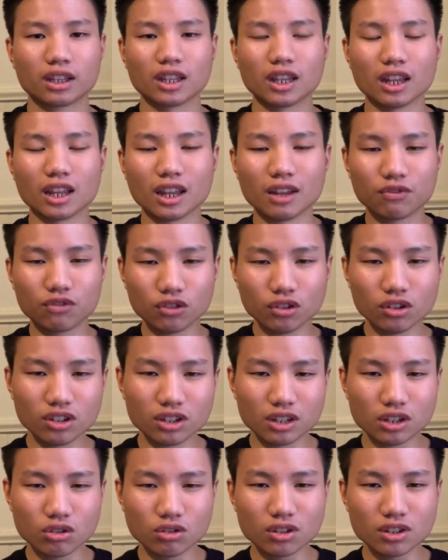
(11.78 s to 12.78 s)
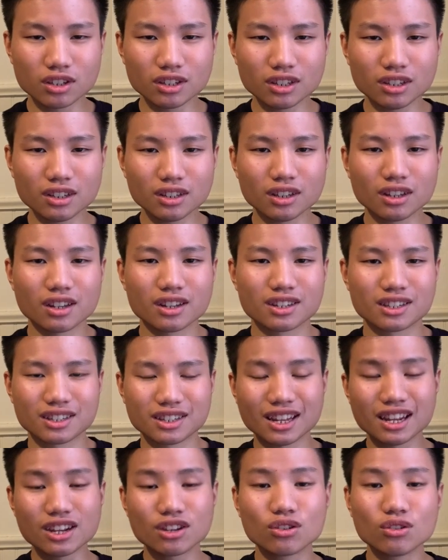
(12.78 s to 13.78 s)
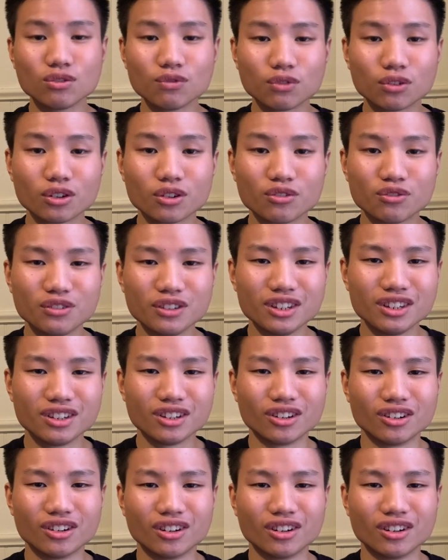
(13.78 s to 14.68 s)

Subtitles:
If you're interested, stay tuned for the video.